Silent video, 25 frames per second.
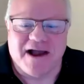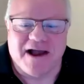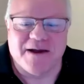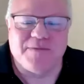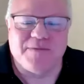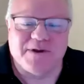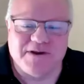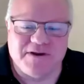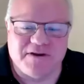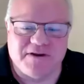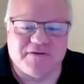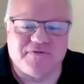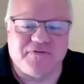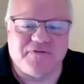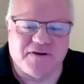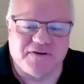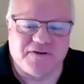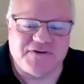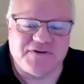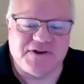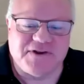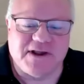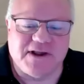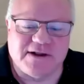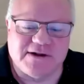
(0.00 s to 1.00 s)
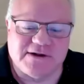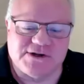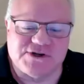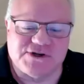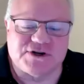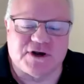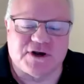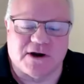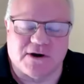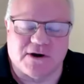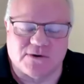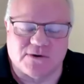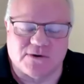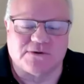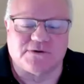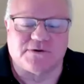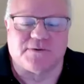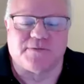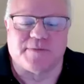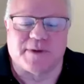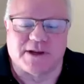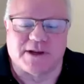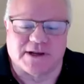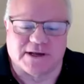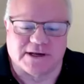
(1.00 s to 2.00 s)
I've been to 15
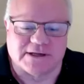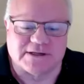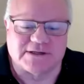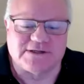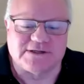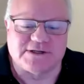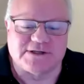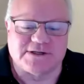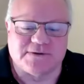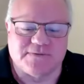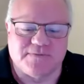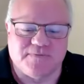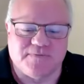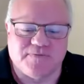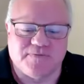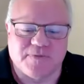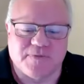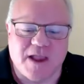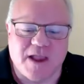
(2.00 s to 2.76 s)
shareholder meetings. Oh.